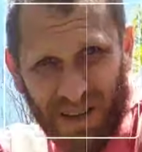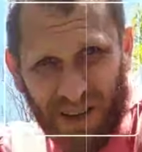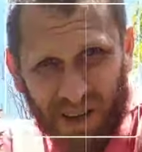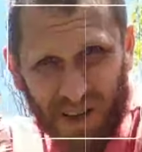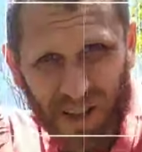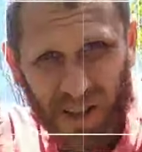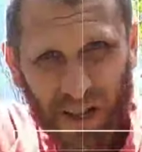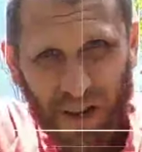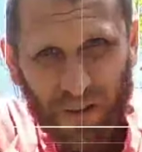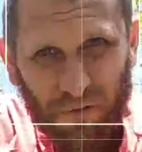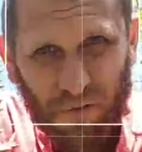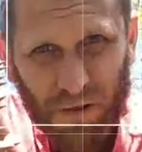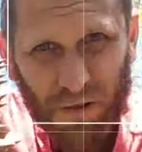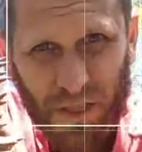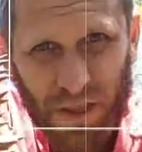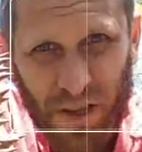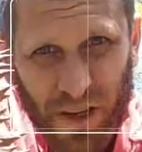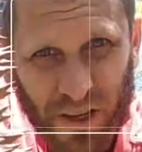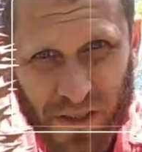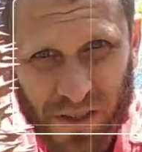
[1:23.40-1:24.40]
you're left
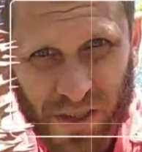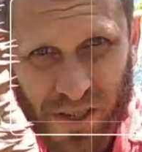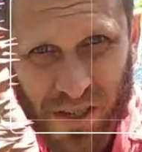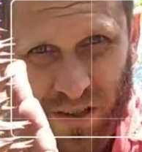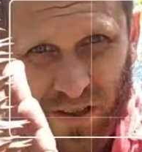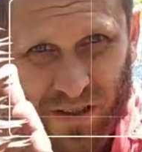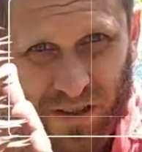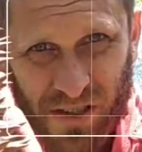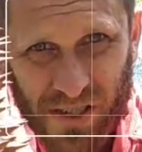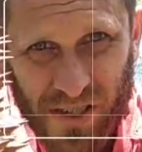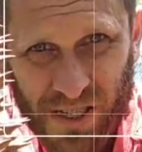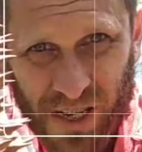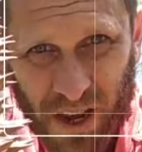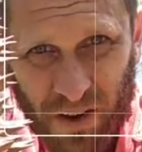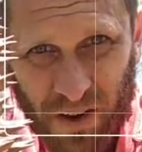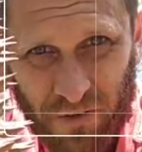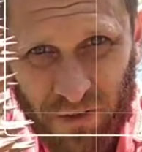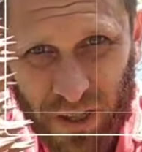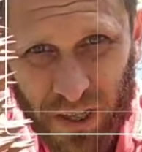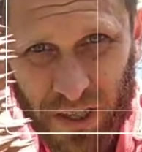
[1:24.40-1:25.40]
with this. It's
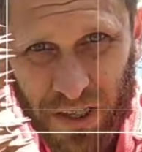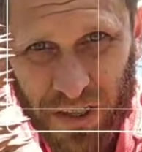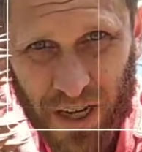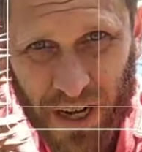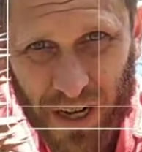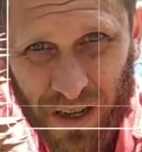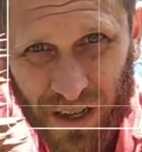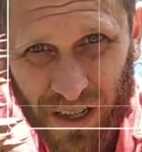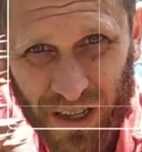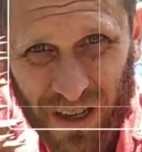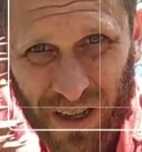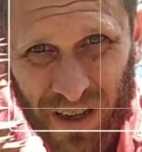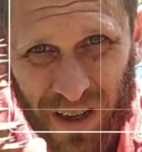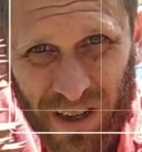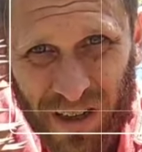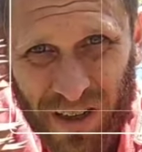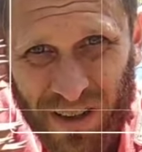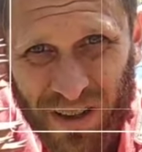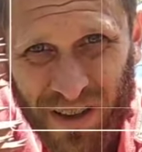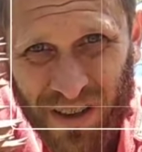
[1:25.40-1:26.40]
definitely deadly, huh?